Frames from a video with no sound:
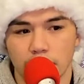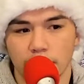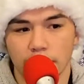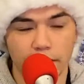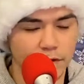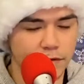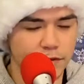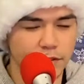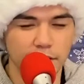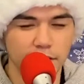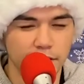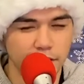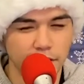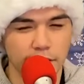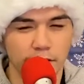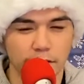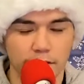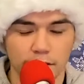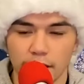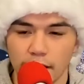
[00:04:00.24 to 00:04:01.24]
gifts this
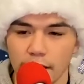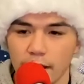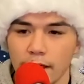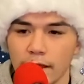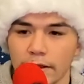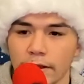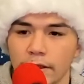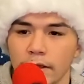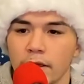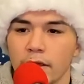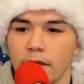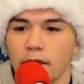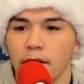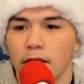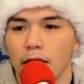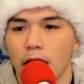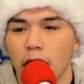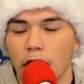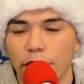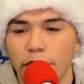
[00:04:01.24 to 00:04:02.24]
year. And
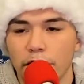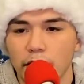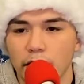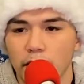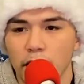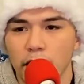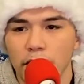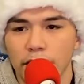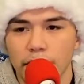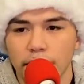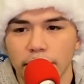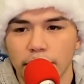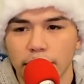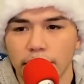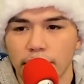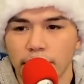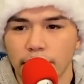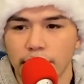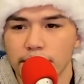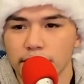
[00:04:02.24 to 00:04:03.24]
I think the
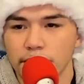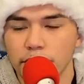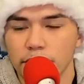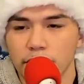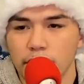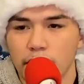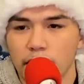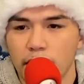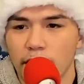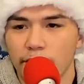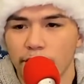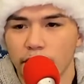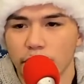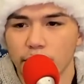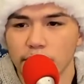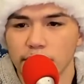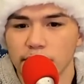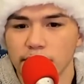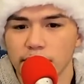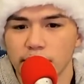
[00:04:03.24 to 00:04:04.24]
thing is, too, I've
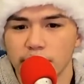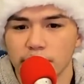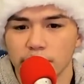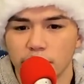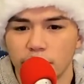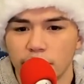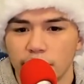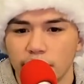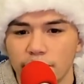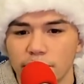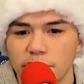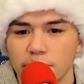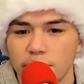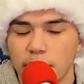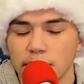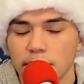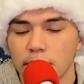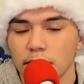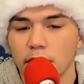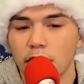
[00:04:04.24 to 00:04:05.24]
noticed when I've
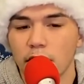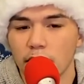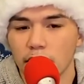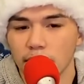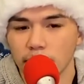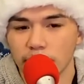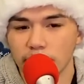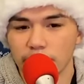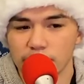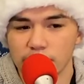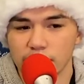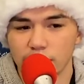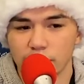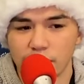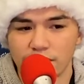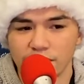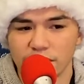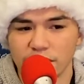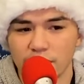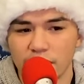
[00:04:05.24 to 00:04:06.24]
spent a lot on gifts and when
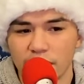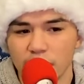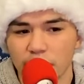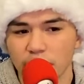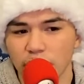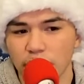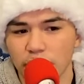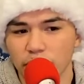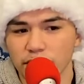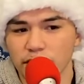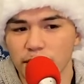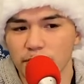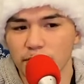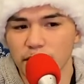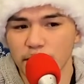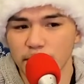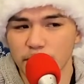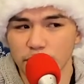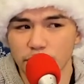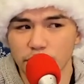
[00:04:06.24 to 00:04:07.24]
I've spent on little,
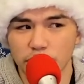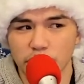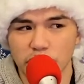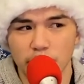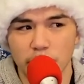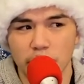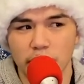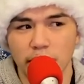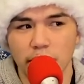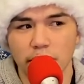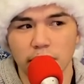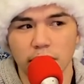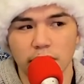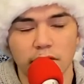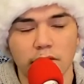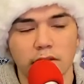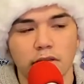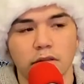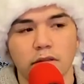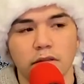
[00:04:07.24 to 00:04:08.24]
sometimes when you spend
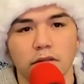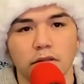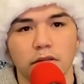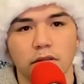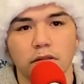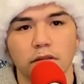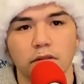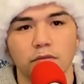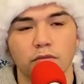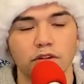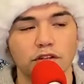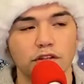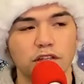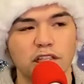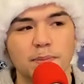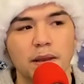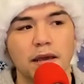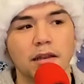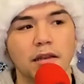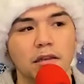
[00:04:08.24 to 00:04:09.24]

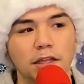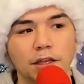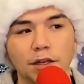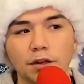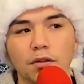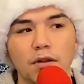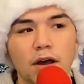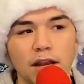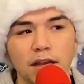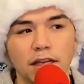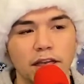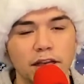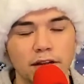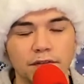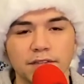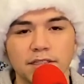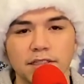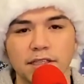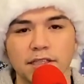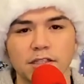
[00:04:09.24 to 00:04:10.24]
little on
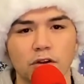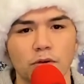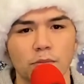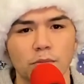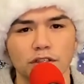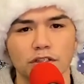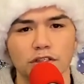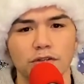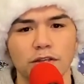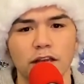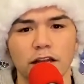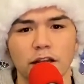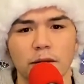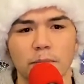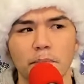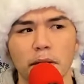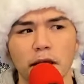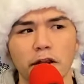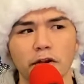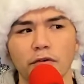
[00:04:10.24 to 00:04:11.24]
gifts, it's almost you get a
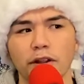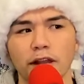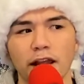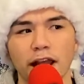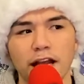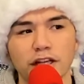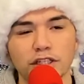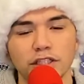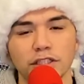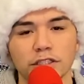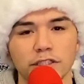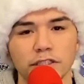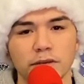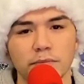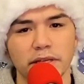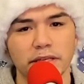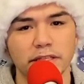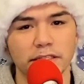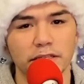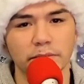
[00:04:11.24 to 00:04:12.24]
better reaction to
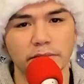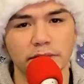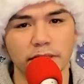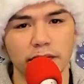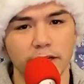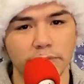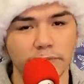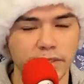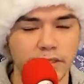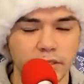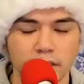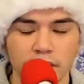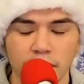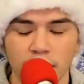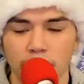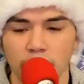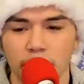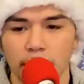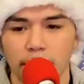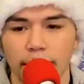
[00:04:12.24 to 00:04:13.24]
me sometimes.
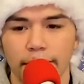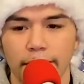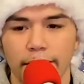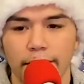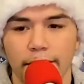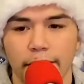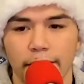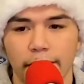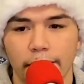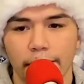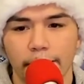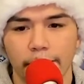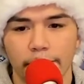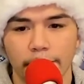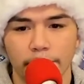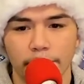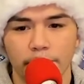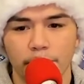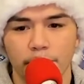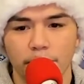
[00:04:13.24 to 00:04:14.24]

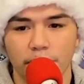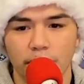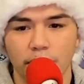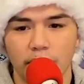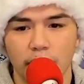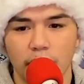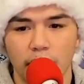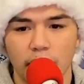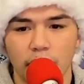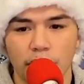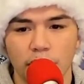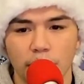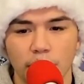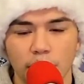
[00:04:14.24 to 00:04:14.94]
I think